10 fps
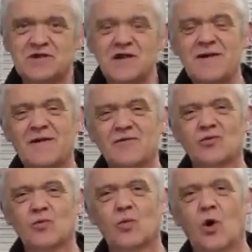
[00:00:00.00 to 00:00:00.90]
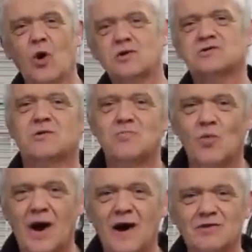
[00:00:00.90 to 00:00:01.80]
Instead of having to walk
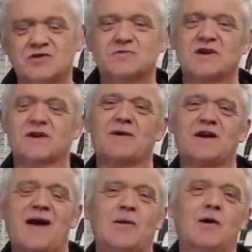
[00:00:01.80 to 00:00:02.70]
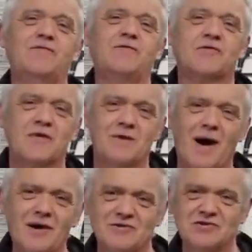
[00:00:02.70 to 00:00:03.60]
somewhere, which would take about an hour for
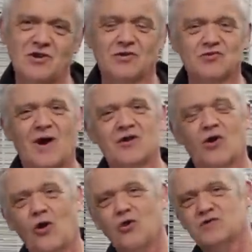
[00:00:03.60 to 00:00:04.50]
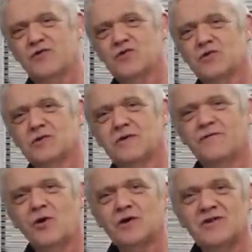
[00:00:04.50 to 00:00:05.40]
three miles, or ride a horse if you
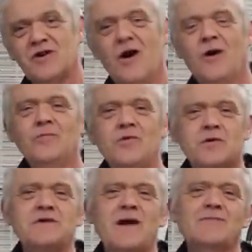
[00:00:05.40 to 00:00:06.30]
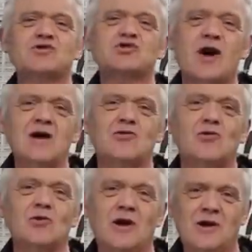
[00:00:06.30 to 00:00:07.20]
could afford it, you could now
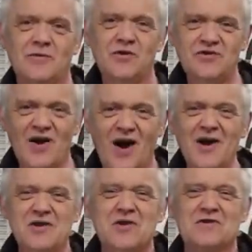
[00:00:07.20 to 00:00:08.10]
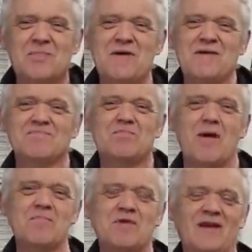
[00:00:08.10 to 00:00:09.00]
cycle the entire
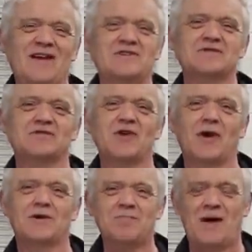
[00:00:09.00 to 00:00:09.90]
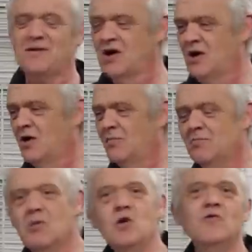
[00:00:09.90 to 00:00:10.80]
European population got up and
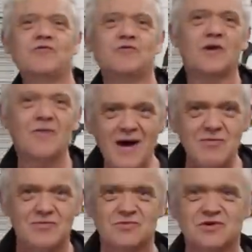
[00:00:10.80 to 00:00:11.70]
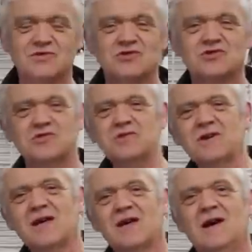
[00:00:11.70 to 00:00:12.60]
moved around and
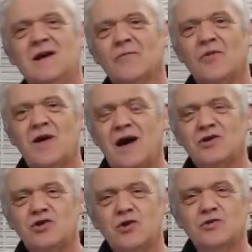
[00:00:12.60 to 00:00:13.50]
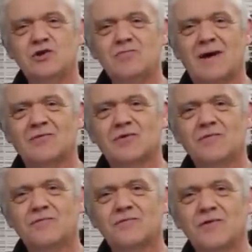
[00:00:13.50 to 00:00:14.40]
suddenly they had a huge
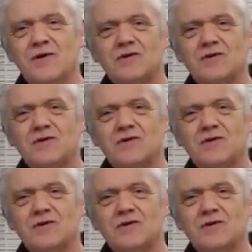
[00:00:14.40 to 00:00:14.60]
amount of